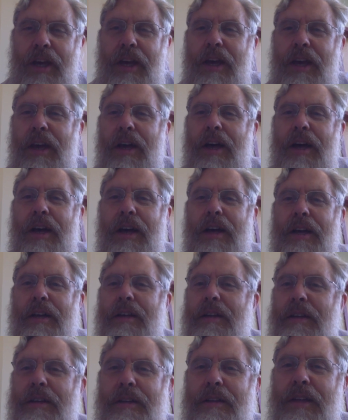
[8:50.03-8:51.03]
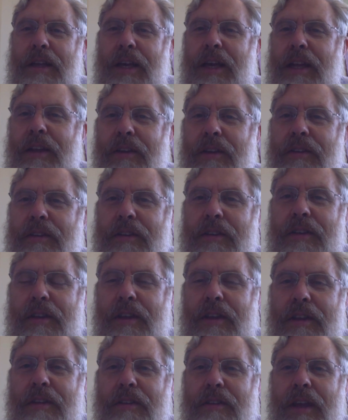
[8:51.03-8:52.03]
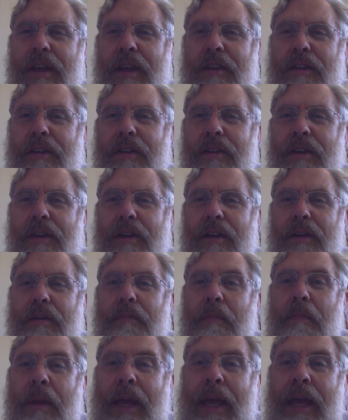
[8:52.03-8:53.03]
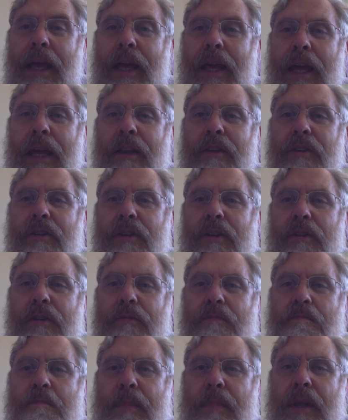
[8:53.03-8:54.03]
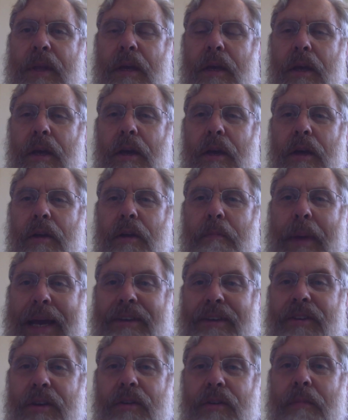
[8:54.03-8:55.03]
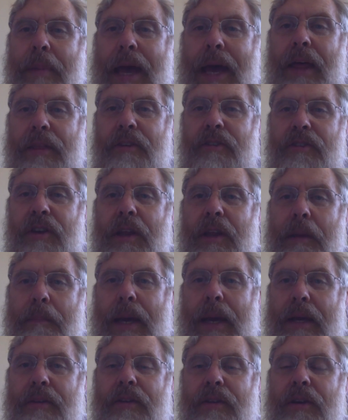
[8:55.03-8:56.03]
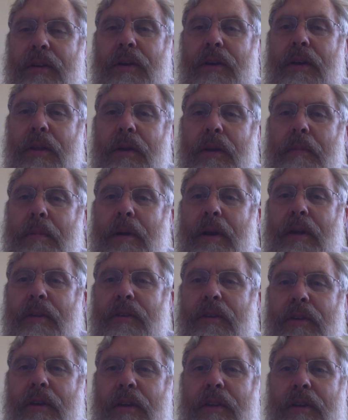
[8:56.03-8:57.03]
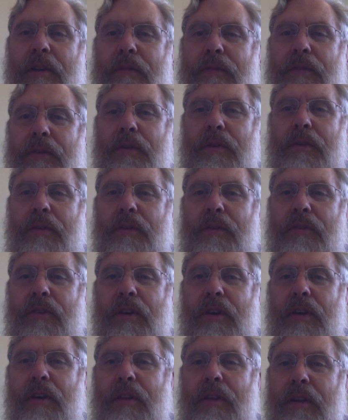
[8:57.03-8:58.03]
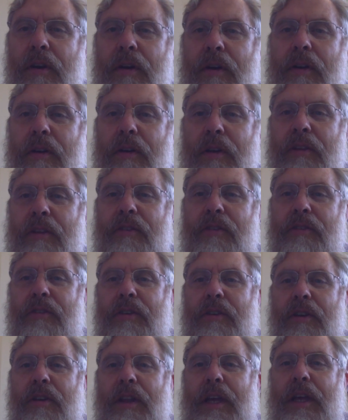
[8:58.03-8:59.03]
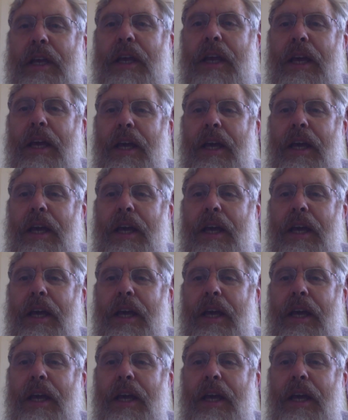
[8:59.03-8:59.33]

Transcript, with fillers: uh, and and uh, and uh, bacteri pathogenic bacteria that are present on their foods uh, that aren't necessarily